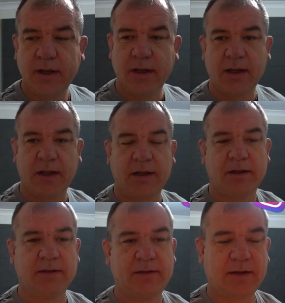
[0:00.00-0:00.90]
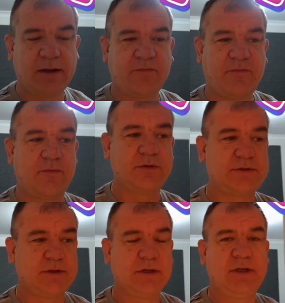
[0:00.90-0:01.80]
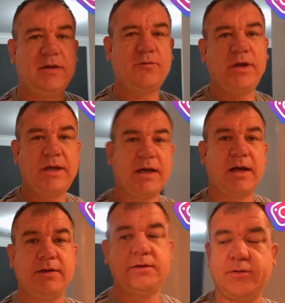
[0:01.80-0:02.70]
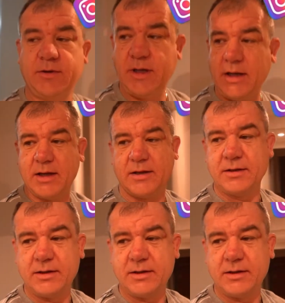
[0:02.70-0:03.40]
and unfortunately we can't do it here